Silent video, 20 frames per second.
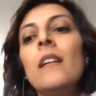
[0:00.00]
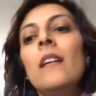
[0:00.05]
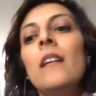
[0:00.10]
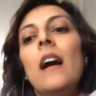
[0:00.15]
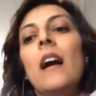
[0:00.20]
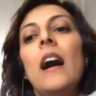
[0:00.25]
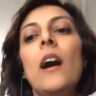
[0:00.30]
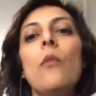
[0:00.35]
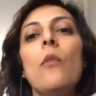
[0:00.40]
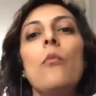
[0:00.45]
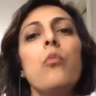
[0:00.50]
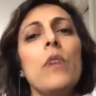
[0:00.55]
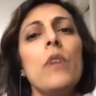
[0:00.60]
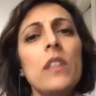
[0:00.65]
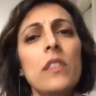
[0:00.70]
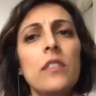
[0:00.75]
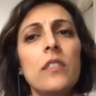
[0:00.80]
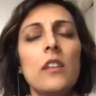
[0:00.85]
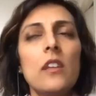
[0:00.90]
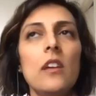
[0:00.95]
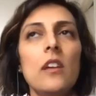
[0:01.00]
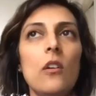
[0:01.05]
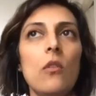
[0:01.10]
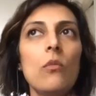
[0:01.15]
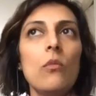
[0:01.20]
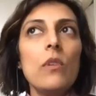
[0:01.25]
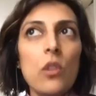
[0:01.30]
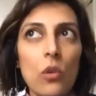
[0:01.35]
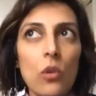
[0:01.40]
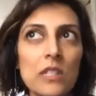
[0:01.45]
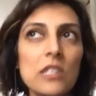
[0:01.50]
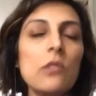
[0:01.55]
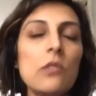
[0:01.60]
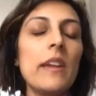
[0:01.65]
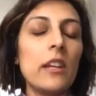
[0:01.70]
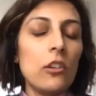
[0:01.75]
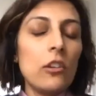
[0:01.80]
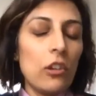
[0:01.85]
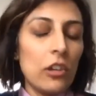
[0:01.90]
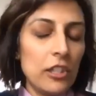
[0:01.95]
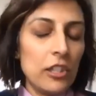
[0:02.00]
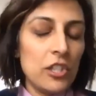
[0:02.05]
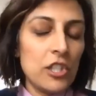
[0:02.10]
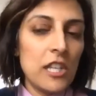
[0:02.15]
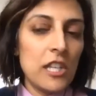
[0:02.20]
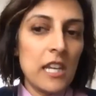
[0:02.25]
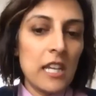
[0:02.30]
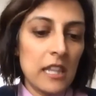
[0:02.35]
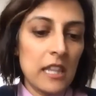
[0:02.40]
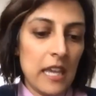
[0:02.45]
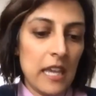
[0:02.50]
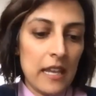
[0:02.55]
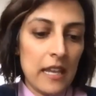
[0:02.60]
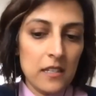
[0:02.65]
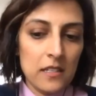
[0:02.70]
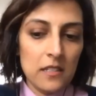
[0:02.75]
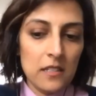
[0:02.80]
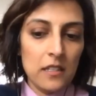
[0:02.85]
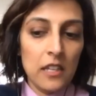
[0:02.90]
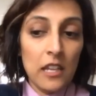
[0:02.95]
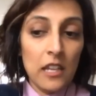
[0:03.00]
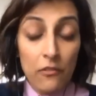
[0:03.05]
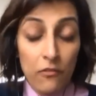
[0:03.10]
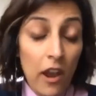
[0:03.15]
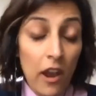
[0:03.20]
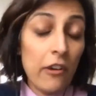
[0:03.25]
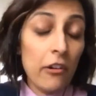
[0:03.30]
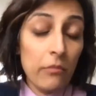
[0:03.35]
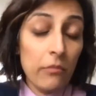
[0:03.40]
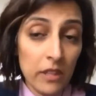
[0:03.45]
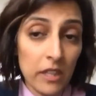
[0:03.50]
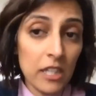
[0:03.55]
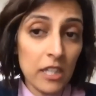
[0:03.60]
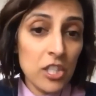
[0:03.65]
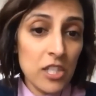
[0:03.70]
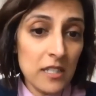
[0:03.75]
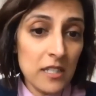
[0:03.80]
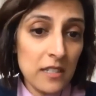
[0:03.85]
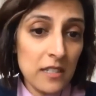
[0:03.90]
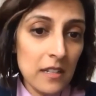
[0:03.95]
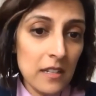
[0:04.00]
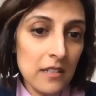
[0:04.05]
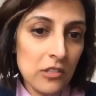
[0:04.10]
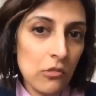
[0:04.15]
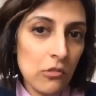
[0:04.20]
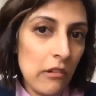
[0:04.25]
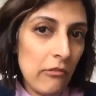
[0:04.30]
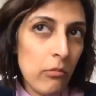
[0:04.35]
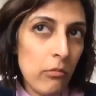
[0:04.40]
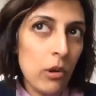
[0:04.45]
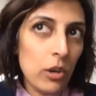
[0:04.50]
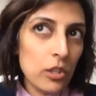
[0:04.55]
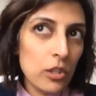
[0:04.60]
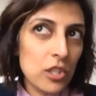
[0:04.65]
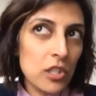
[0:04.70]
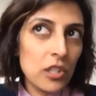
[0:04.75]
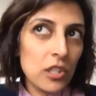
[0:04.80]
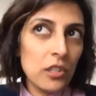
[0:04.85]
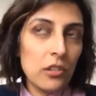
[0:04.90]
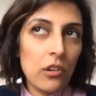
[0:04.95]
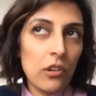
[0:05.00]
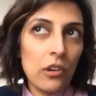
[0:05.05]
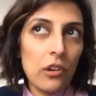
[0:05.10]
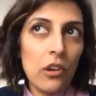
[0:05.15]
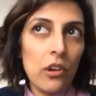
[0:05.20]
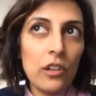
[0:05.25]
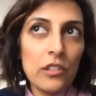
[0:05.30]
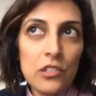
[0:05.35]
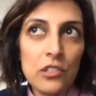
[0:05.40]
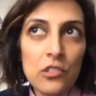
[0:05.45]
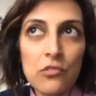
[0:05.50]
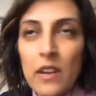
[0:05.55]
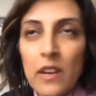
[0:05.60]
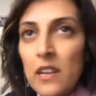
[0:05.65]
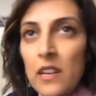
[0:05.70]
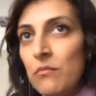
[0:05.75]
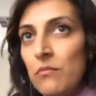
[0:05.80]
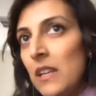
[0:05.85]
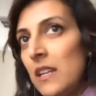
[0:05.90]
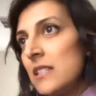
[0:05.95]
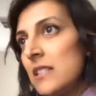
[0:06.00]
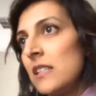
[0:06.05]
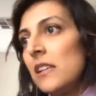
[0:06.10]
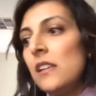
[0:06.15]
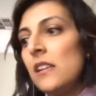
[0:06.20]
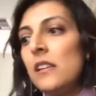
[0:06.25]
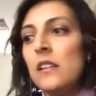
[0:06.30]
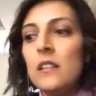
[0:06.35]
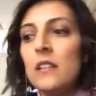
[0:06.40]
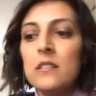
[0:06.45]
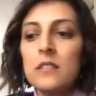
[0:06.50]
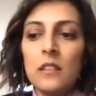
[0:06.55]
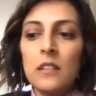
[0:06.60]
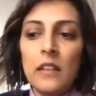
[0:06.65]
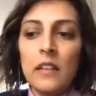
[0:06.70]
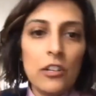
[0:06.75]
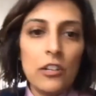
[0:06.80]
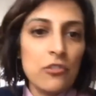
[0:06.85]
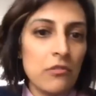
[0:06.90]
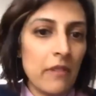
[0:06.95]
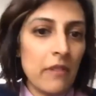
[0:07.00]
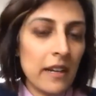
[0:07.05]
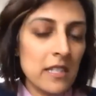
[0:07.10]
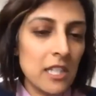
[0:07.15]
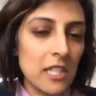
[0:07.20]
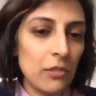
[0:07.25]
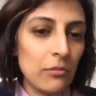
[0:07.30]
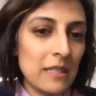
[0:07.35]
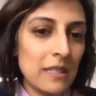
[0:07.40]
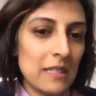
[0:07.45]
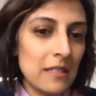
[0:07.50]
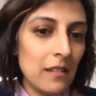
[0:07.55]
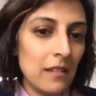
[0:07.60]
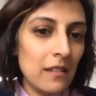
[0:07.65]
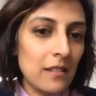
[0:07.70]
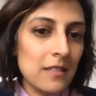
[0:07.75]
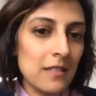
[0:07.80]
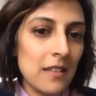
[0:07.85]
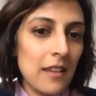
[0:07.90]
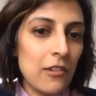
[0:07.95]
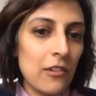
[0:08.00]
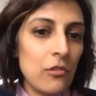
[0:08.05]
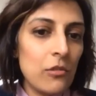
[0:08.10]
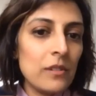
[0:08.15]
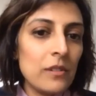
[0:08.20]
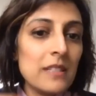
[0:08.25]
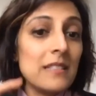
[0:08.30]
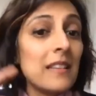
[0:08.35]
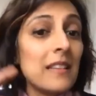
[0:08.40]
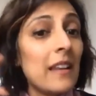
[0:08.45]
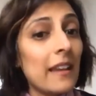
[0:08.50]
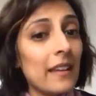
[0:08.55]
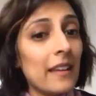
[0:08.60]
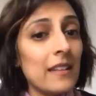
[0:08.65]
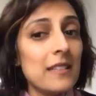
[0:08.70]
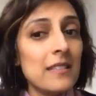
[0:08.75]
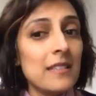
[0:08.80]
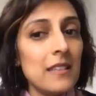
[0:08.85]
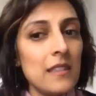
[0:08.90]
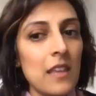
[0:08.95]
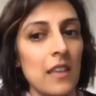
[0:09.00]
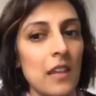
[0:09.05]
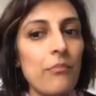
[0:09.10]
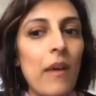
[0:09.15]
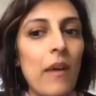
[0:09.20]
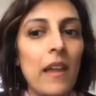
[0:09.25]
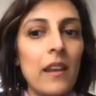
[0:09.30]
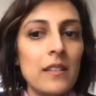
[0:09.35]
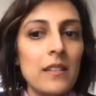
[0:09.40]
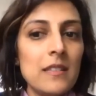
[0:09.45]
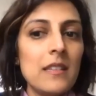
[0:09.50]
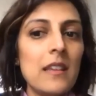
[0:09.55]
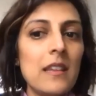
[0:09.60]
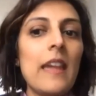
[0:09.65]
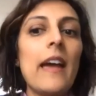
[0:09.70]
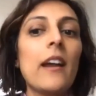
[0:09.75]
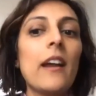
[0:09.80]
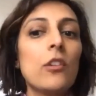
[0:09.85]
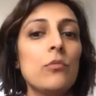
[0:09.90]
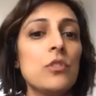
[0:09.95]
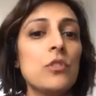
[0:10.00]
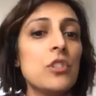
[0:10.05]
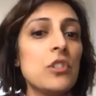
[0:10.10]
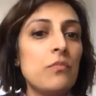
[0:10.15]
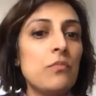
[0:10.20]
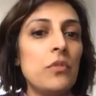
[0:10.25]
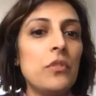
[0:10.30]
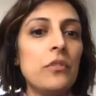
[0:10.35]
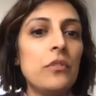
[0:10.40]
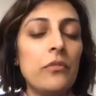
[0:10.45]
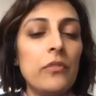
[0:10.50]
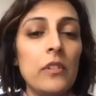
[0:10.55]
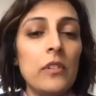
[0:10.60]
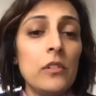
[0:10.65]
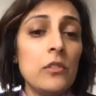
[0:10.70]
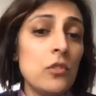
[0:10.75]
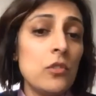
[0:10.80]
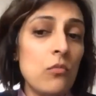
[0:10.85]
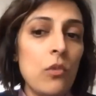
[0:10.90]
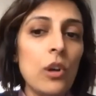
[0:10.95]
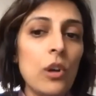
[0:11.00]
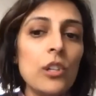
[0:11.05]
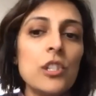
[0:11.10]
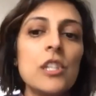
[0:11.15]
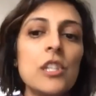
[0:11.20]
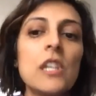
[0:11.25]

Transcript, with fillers: uh, with with also acknowledging that the environment that she's in. So I've watched her on Austrade meetings and interacting with senior stakeholders, and I can see that balancing act, which is beautiful to watch.